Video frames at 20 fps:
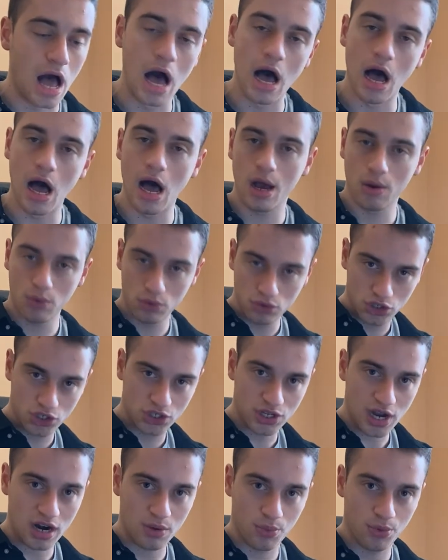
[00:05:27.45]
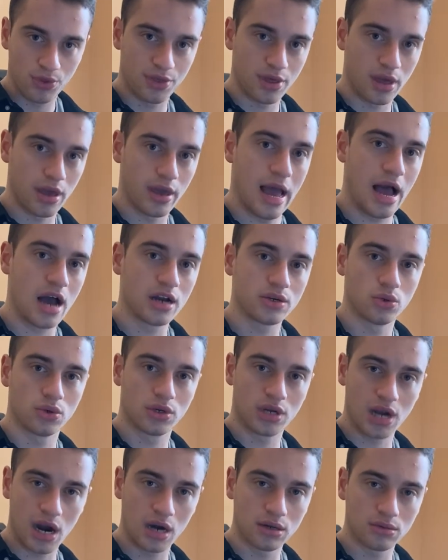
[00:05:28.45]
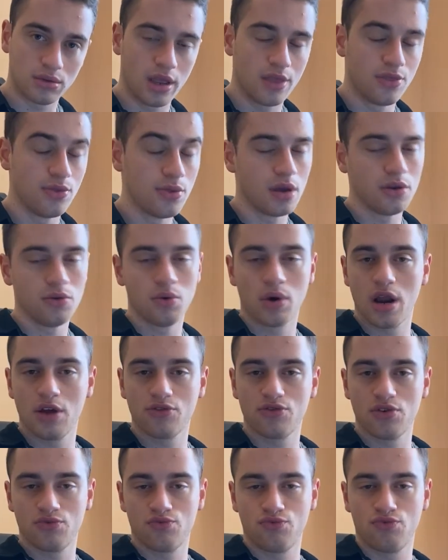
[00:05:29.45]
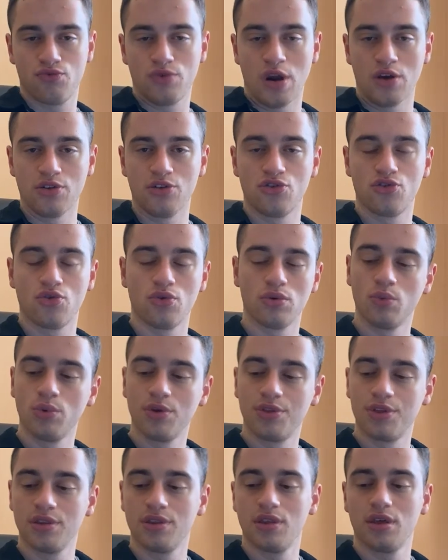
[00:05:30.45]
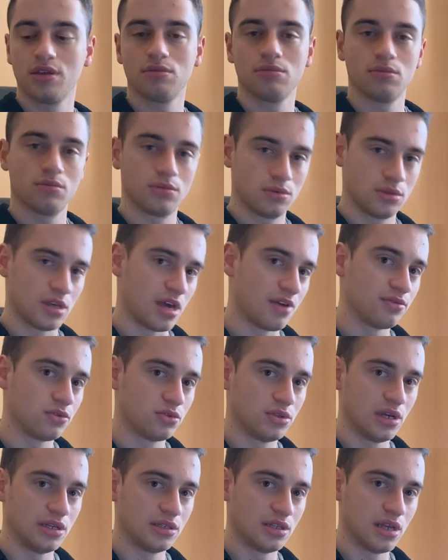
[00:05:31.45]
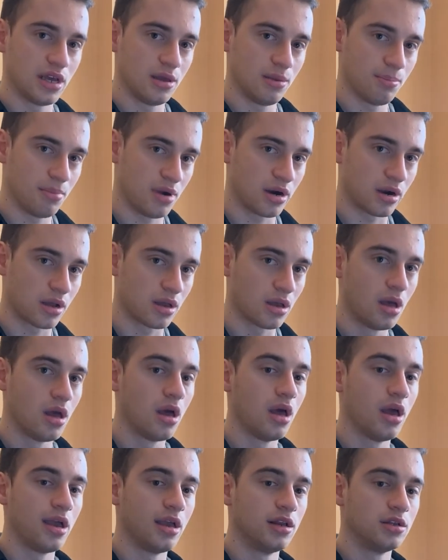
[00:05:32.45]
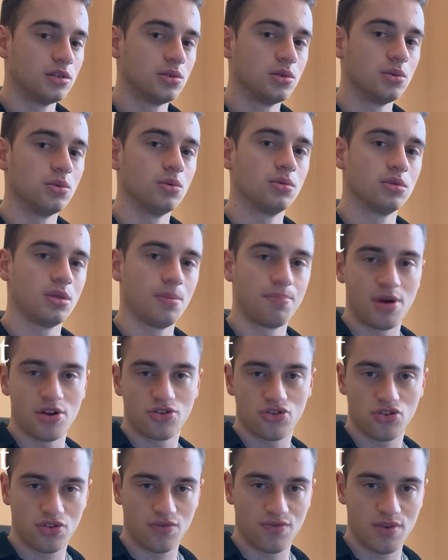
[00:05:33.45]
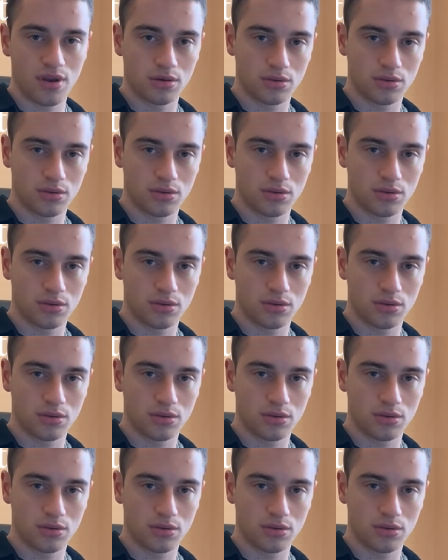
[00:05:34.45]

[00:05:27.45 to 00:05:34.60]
I would start with the add to cart, and then you can transition within the 7-day mark into the purchase event.